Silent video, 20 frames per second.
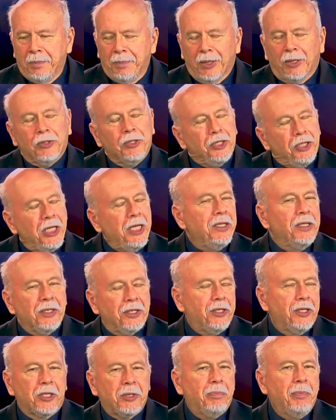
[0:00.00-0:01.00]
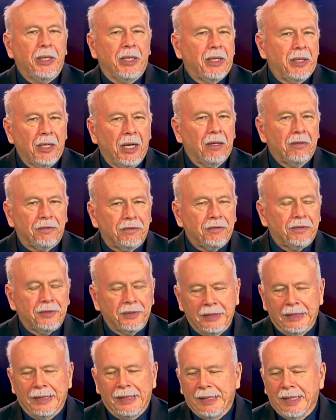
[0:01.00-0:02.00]
But could Jesus just be
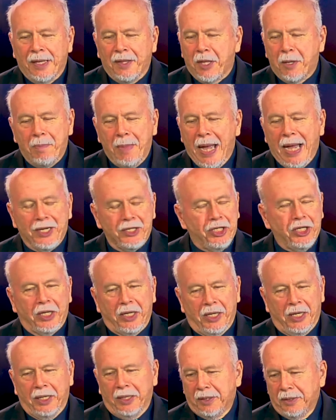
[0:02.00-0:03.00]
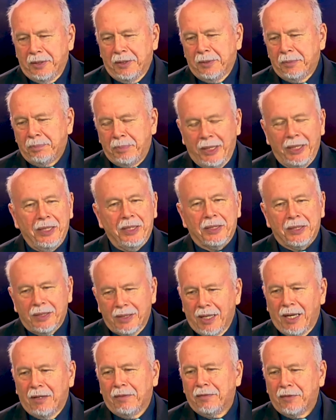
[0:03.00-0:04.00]
enough? The magic eight. Peace,
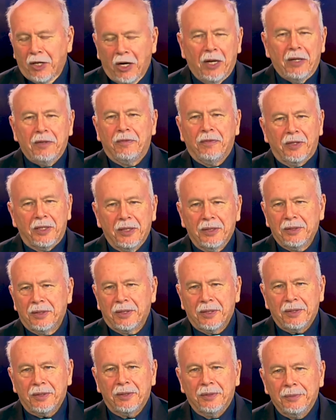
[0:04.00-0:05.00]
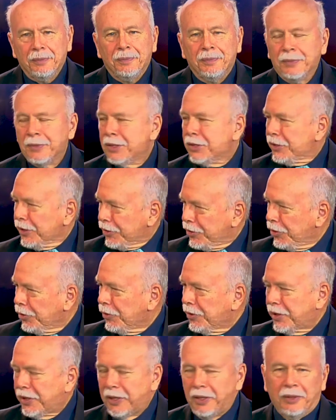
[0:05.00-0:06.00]
love, confidence,
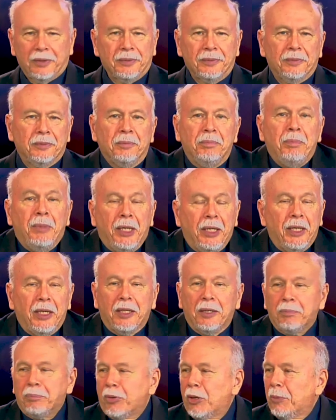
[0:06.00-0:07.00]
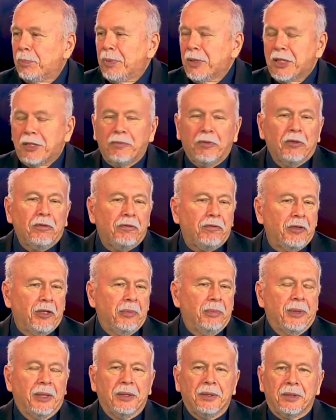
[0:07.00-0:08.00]
security, meaning, purpose,
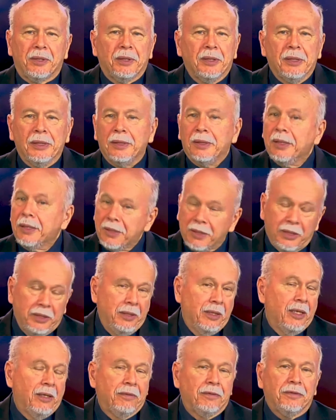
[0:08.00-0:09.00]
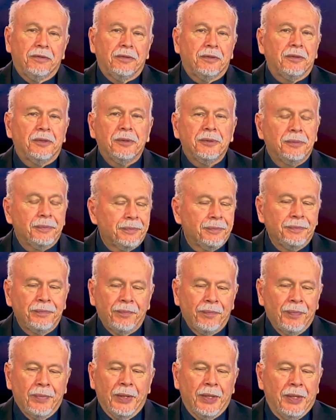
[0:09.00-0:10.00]
fulfillment. It's enough
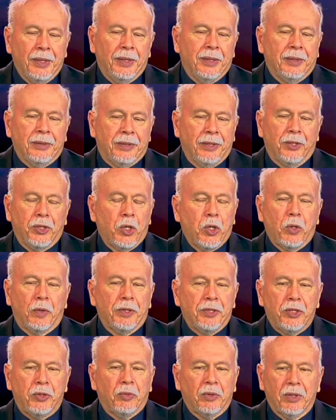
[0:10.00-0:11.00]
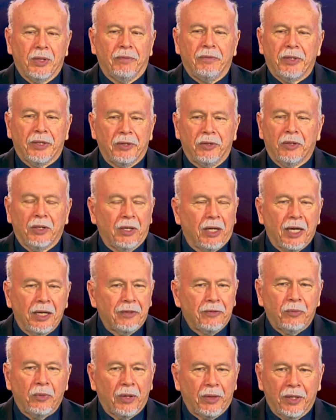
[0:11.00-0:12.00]
to know that you're living your
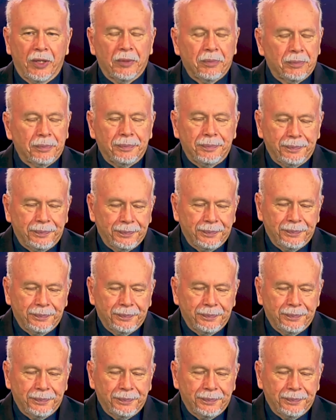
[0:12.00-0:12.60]
life with him.